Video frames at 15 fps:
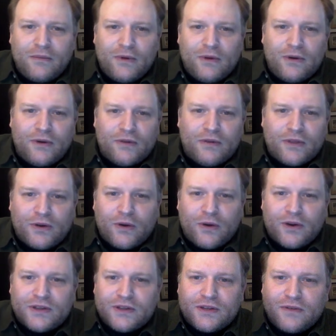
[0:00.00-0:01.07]
over the
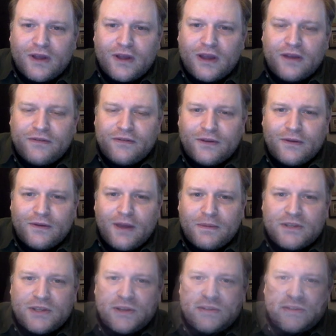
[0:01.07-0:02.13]
course of a few
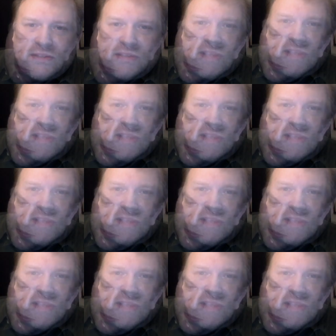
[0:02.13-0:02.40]
episodes.